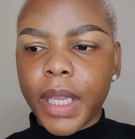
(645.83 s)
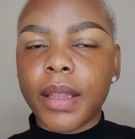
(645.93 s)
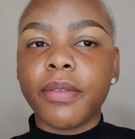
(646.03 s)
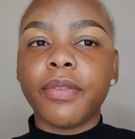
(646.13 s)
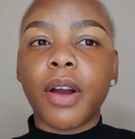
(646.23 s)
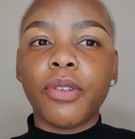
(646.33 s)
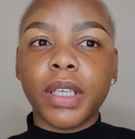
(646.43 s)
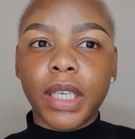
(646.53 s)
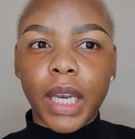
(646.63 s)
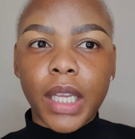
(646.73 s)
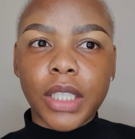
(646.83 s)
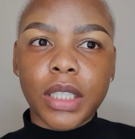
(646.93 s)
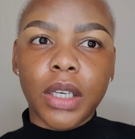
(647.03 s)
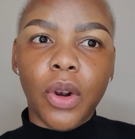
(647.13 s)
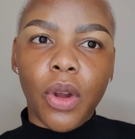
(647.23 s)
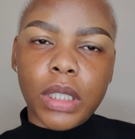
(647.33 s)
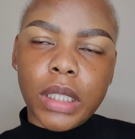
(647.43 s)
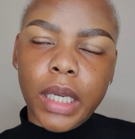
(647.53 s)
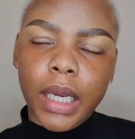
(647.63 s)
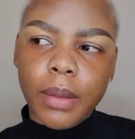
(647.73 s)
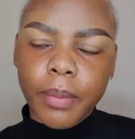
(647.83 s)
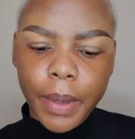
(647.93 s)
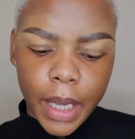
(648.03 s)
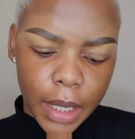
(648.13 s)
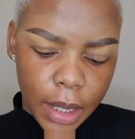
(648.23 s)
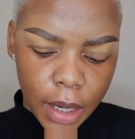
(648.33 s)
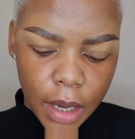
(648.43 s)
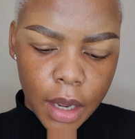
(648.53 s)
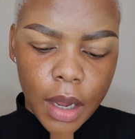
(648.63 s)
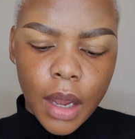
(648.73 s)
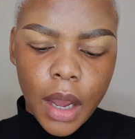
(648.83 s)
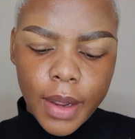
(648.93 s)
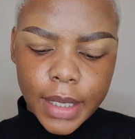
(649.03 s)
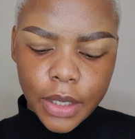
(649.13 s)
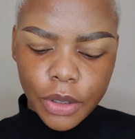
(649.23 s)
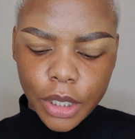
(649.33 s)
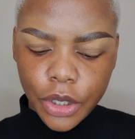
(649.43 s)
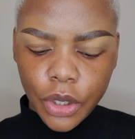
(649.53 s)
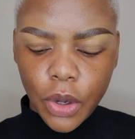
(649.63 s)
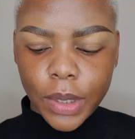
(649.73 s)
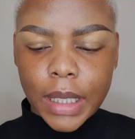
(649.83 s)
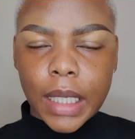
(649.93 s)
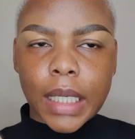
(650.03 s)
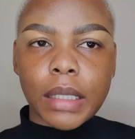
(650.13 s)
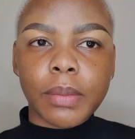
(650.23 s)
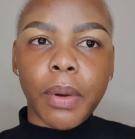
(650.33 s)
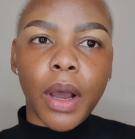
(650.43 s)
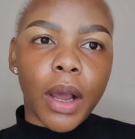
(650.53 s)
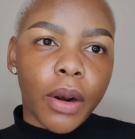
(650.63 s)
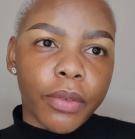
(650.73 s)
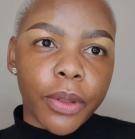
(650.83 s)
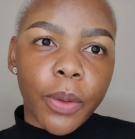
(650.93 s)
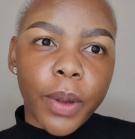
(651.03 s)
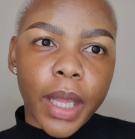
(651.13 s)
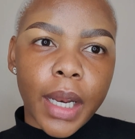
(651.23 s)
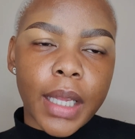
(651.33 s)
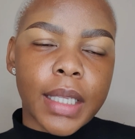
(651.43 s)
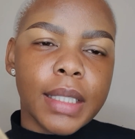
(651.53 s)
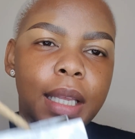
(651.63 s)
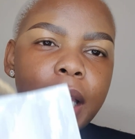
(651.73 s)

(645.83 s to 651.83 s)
the foundation launching campaign, I was actually chosen as part of the winners,